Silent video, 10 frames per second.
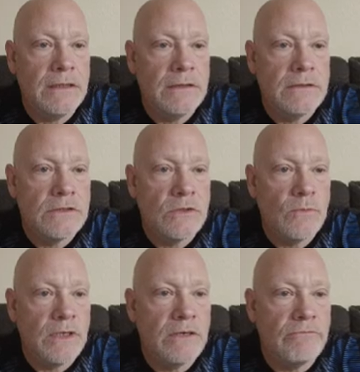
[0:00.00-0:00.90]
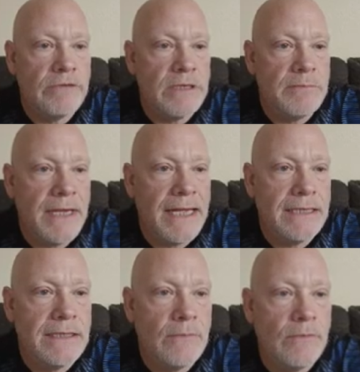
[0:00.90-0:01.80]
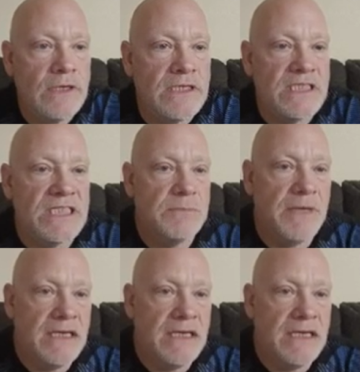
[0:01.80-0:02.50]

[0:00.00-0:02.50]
So we're going to rebet and we're going to spin.